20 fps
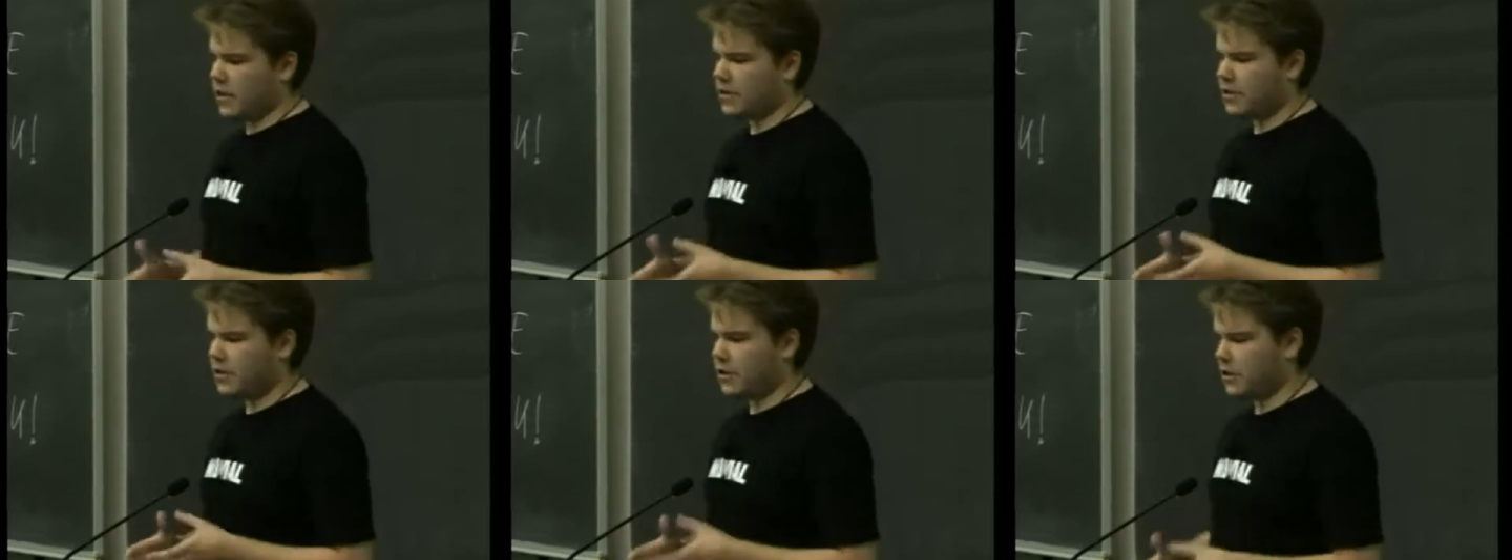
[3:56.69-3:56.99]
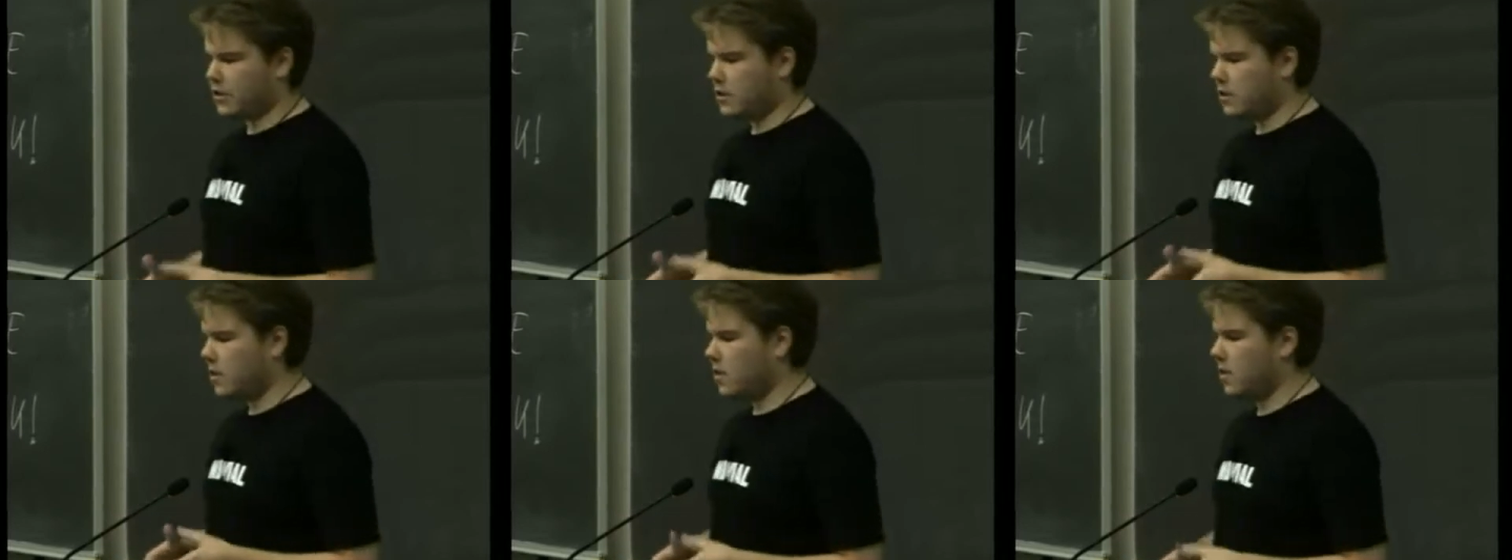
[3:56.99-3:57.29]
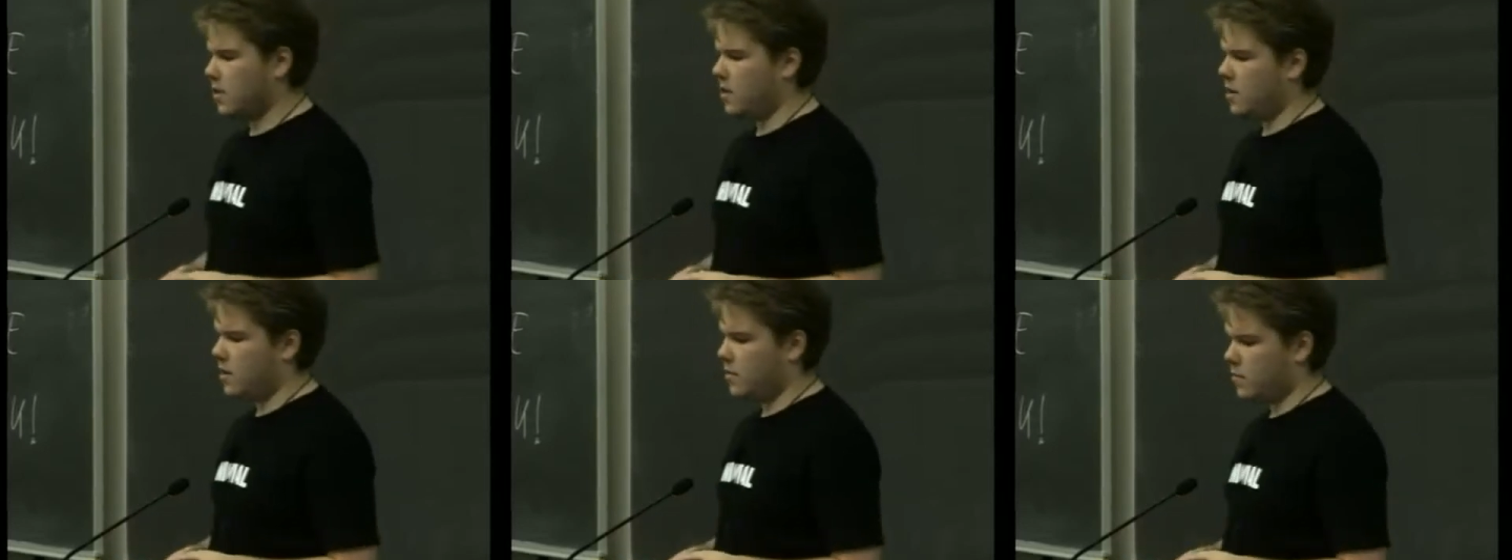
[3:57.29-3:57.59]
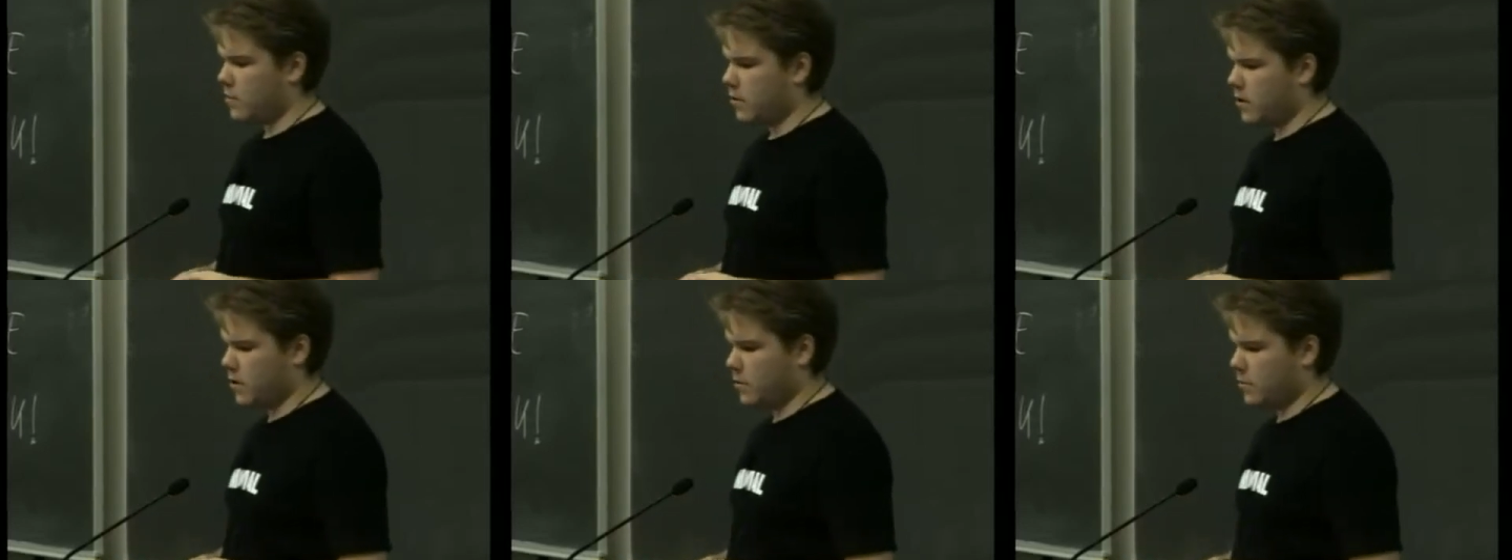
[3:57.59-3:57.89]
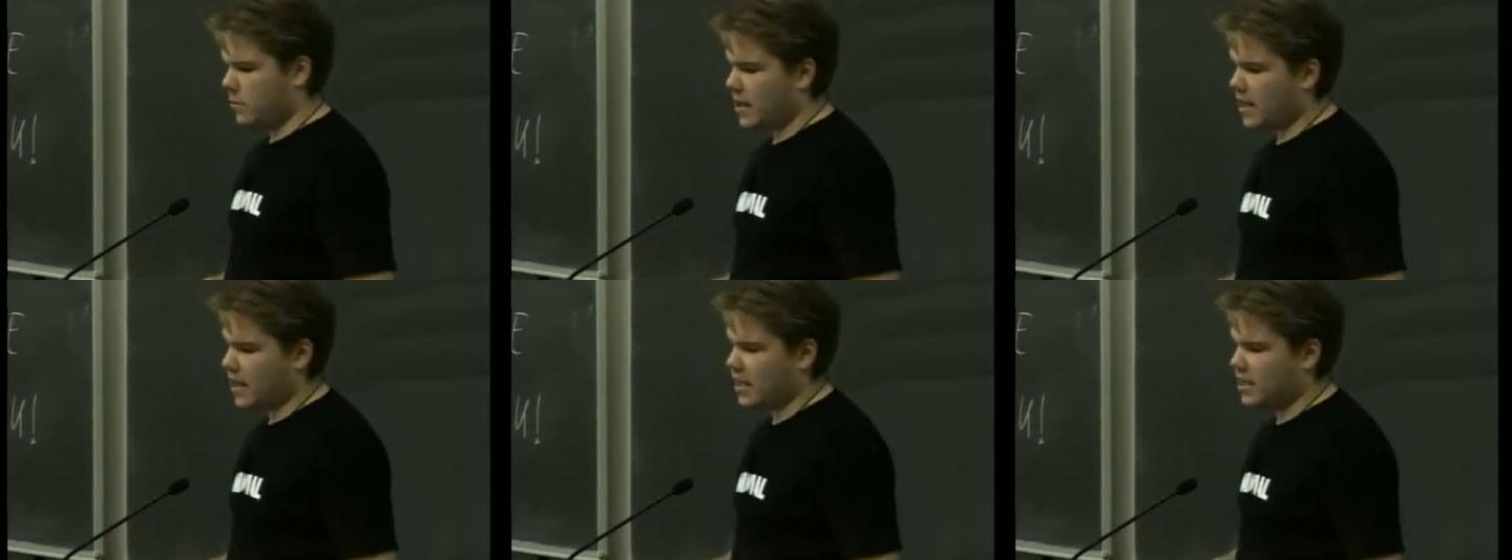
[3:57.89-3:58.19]
source uh,
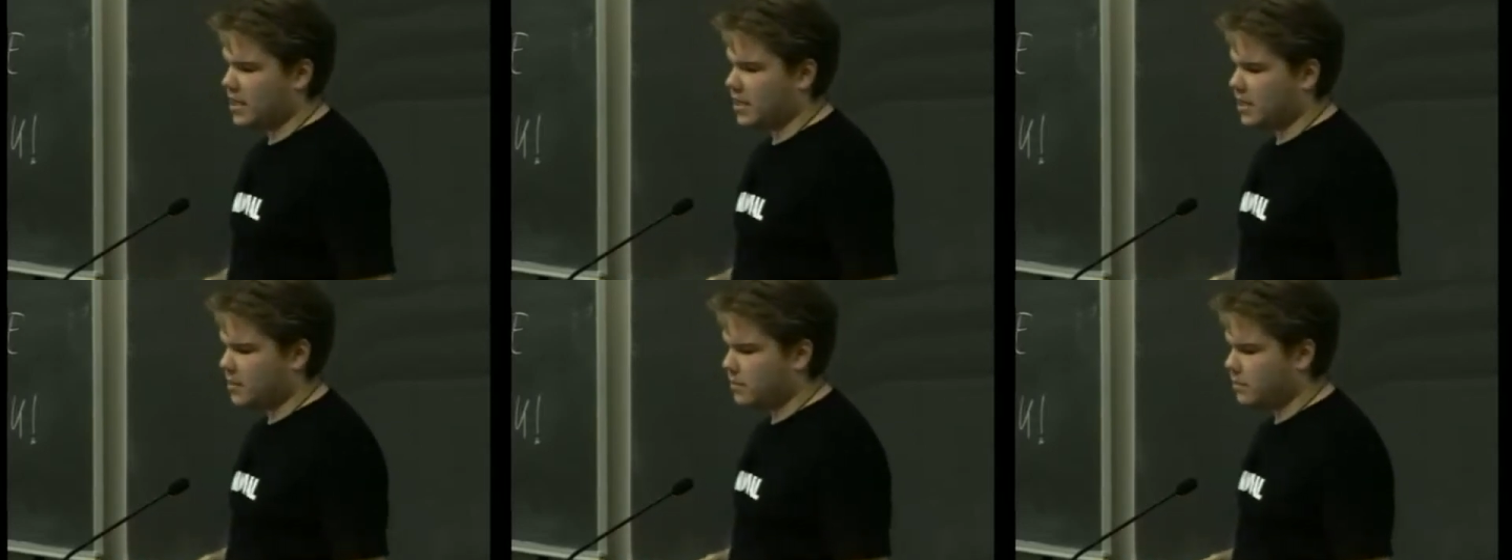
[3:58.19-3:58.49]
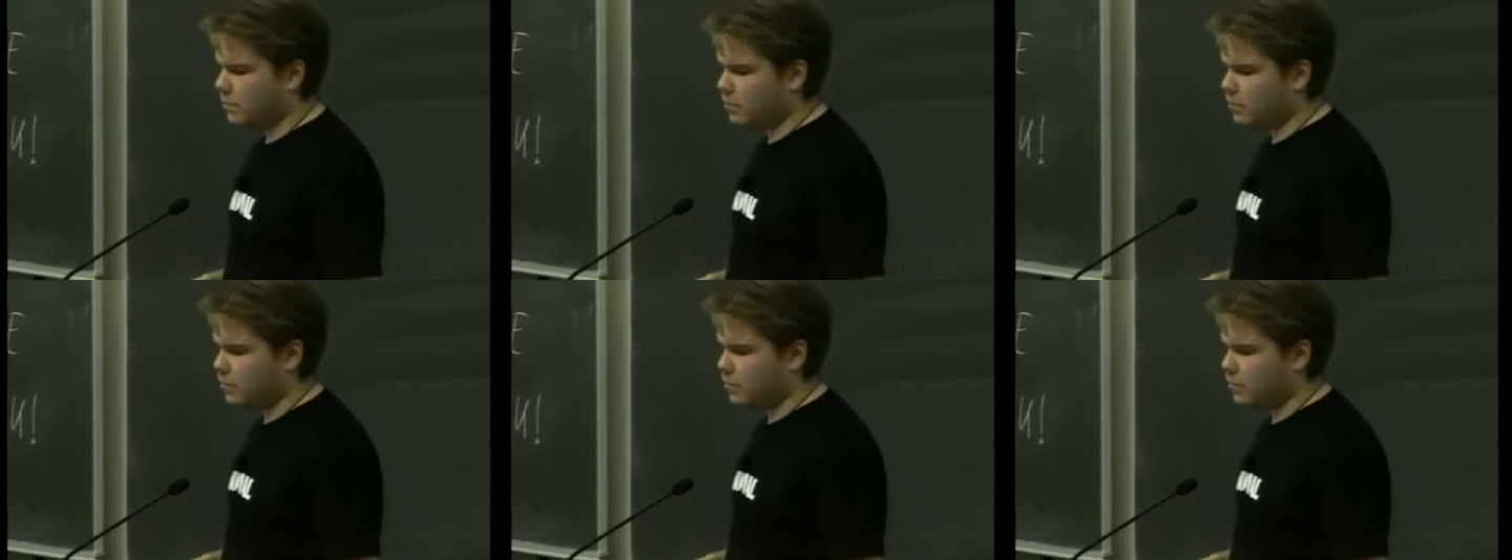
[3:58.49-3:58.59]
packages.